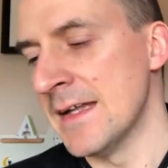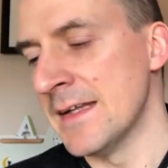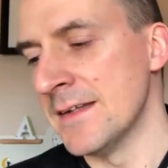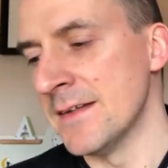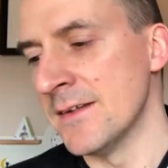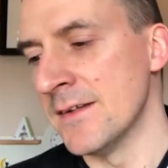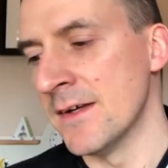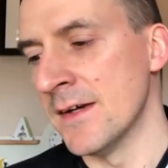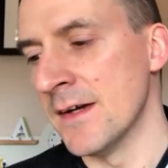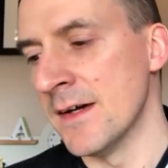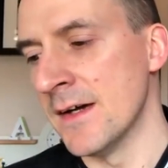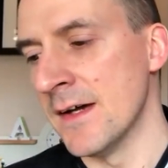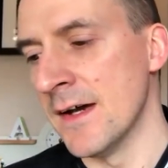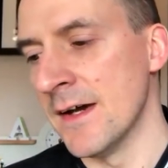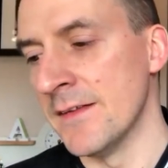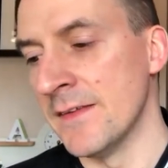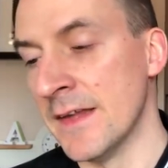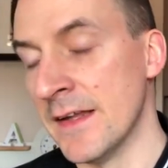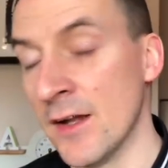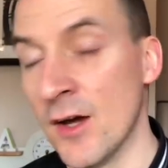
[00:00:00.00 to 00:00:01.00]

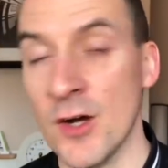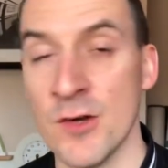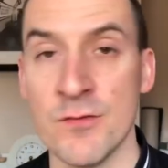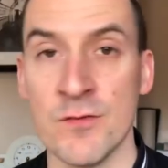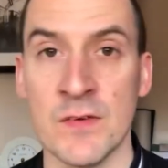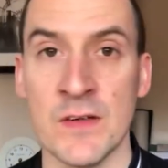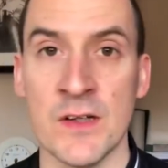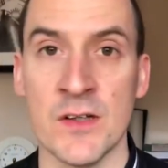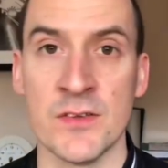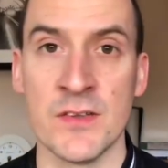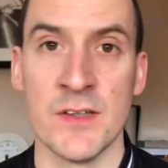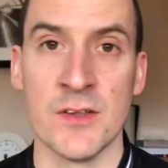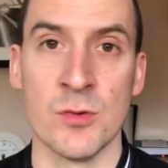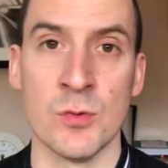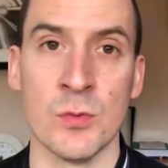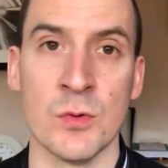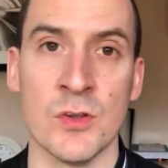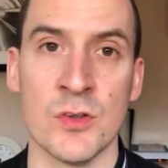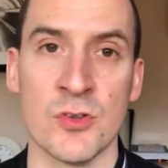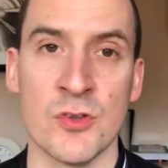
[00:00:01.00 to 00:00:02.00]
then hopefully Arteta
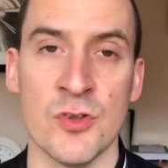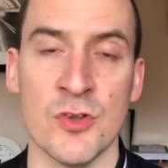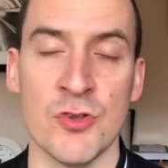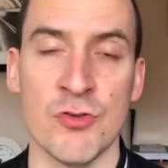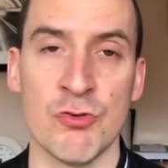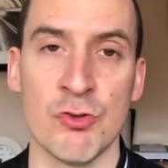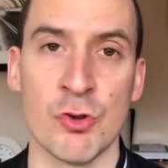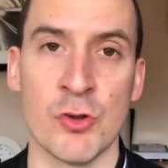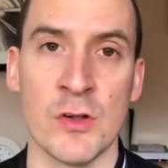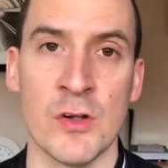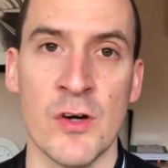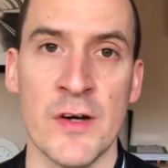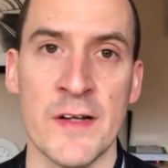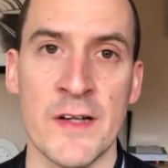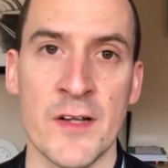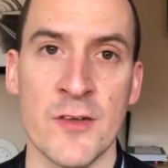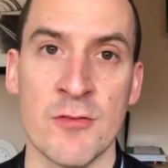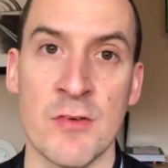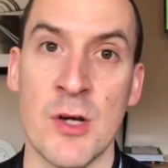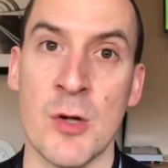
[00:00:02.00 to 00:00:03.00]
will look to draw a line
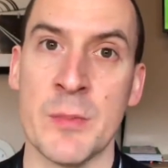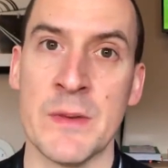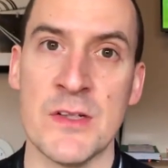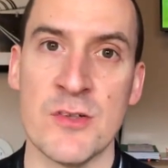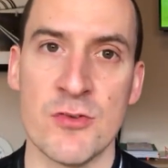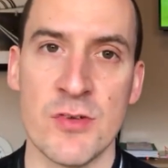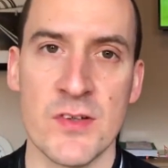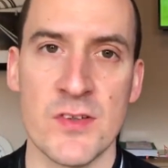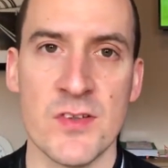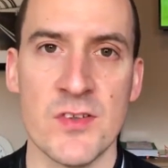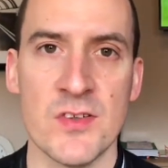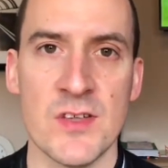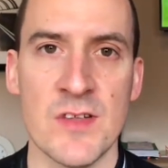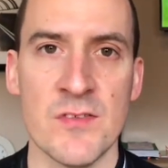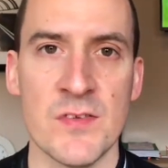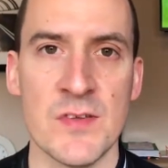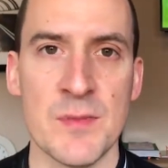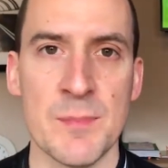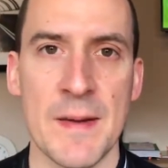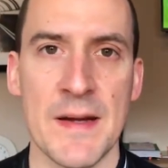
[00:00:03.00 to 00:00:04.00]
under it. It'll be interesting to see if
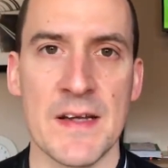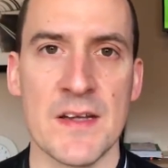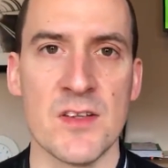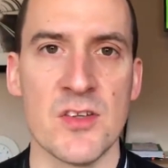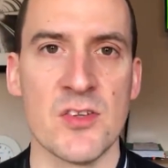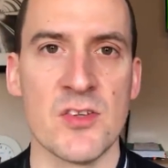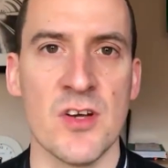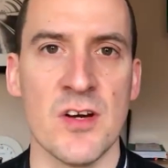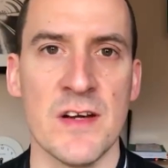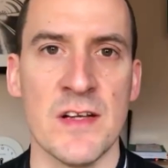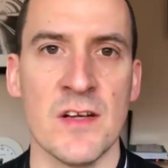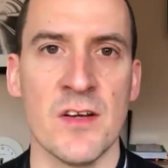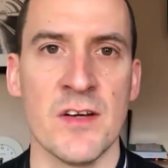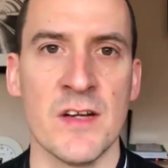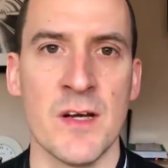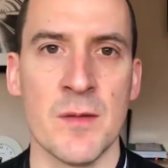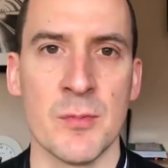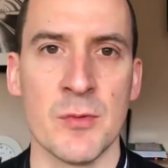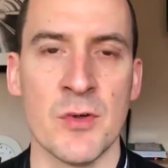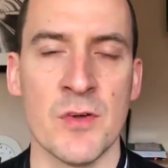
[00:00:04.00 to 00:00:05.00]
he's back in the starting
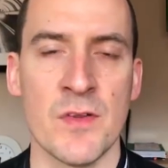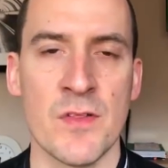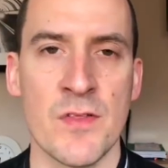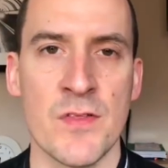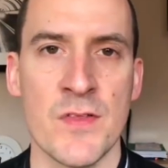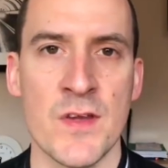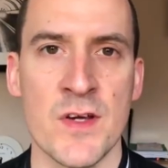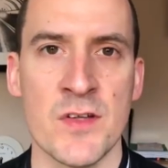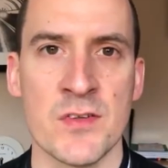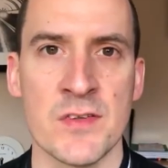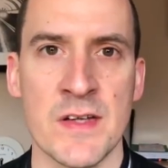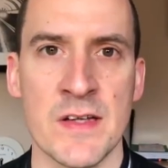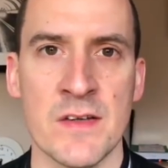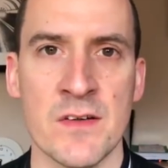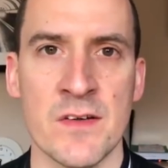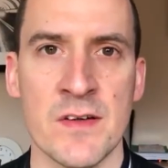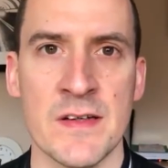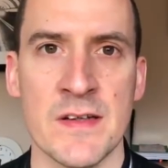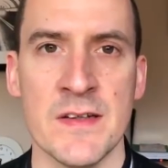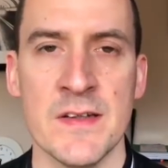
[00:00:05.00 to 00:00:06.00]
lineup on Thursday
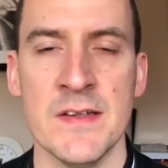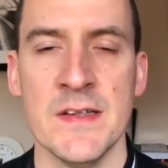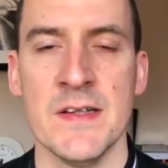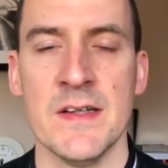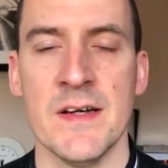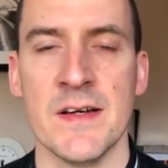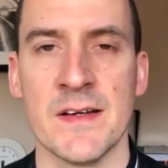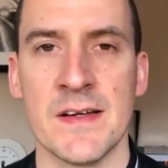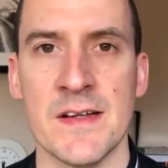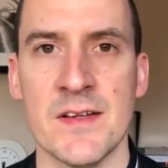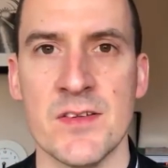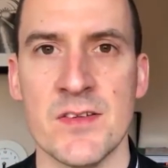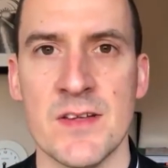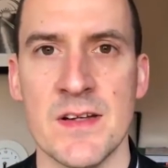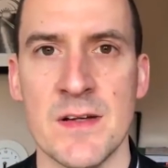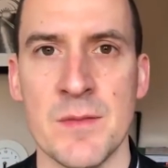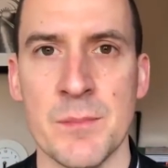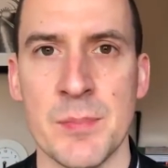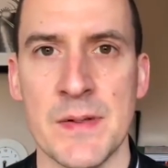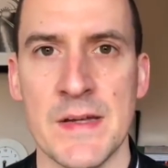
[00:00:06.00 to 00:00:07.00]
night against
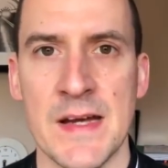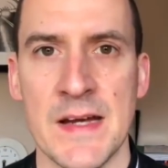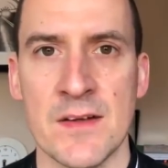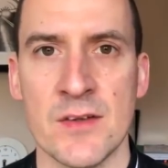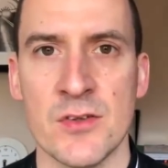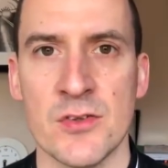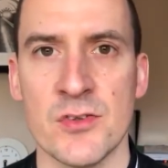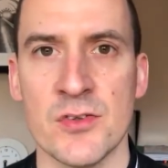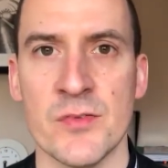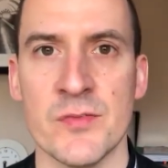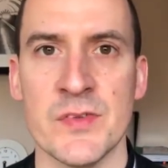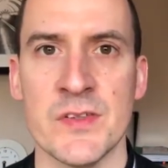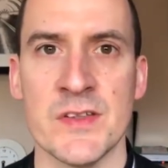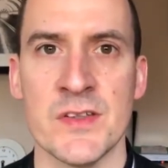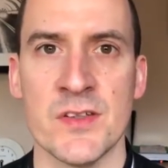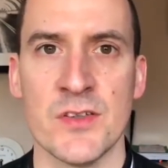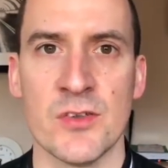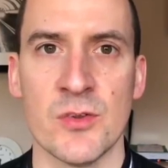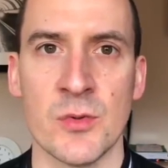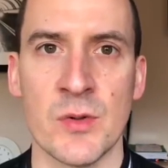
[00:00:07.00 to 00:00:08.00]
Olympiacos. Obviously,
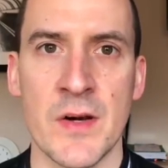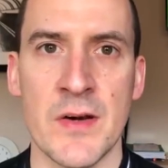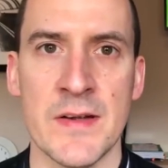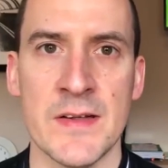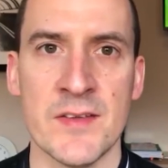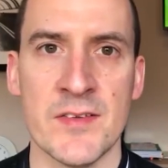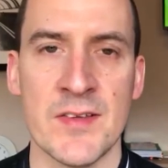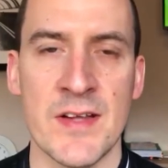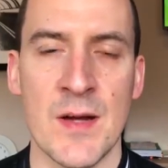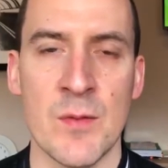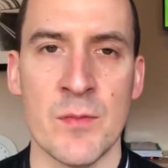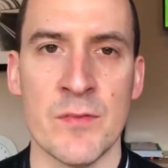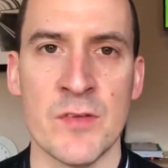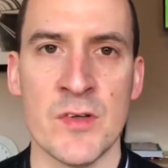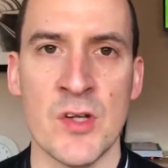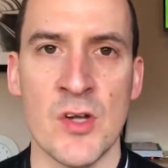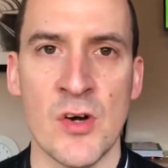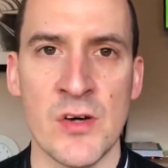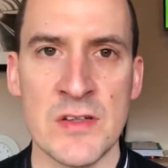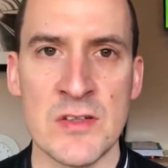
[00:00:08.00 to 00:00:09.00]
Arsenal going into that with a
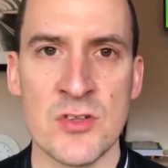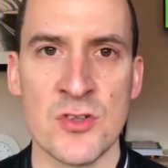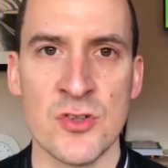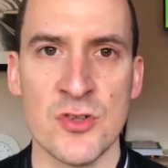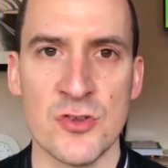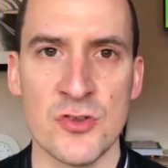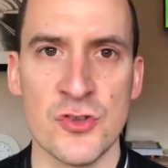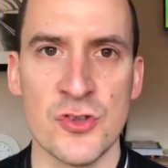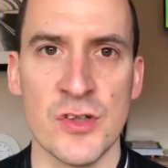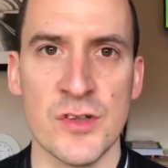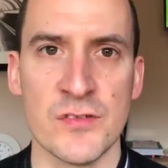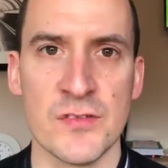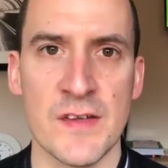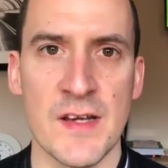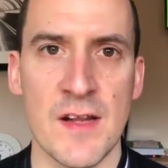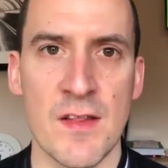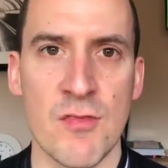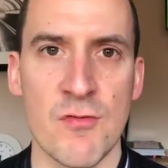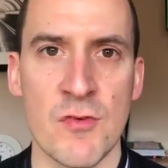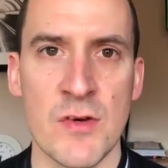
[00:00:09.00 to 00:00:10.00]
nice cushion after
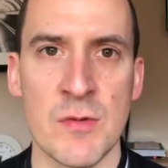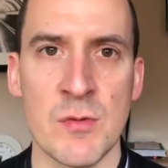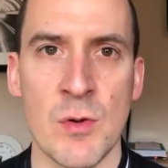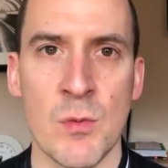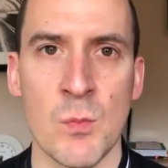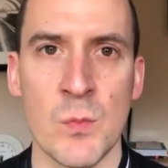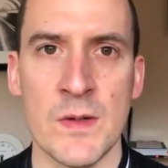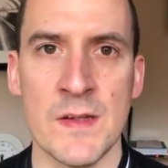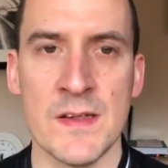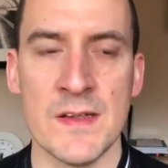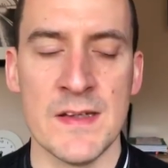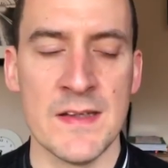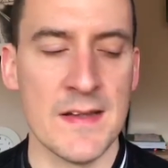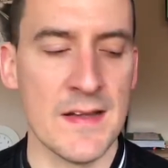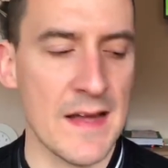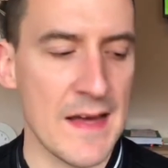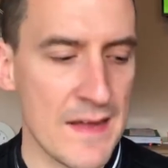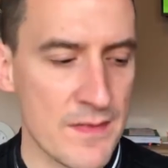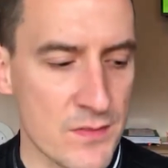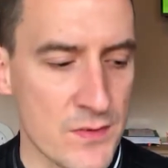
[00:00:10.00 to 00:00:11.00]
that 3-1 win in
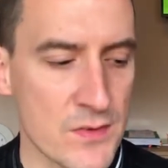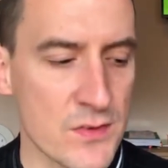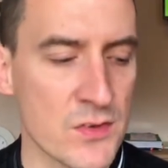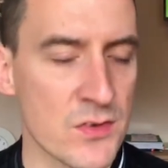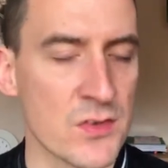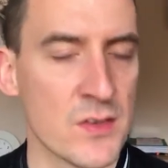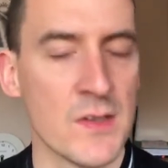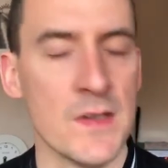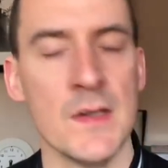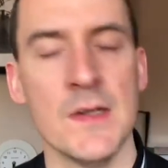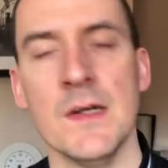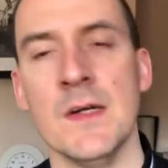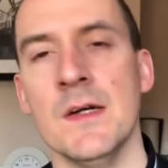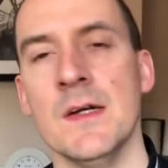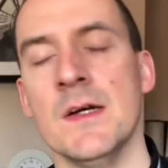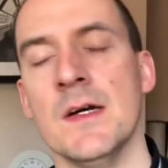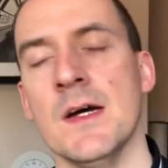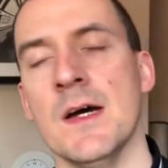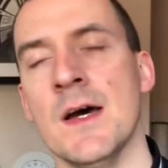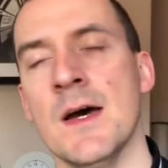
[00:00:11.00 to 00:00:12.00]
Athens.
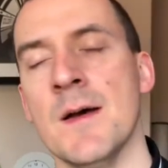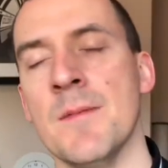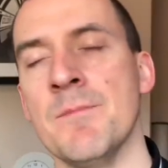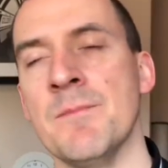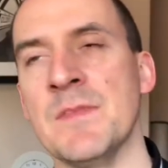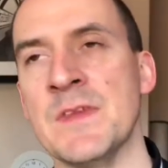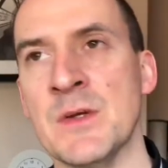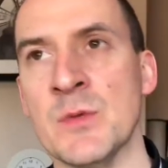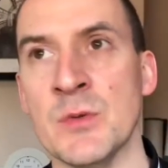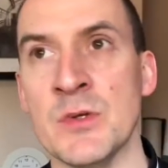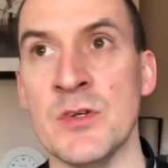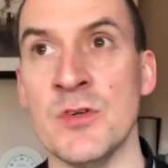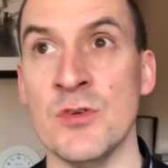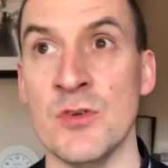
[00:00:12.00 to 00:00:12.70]
You would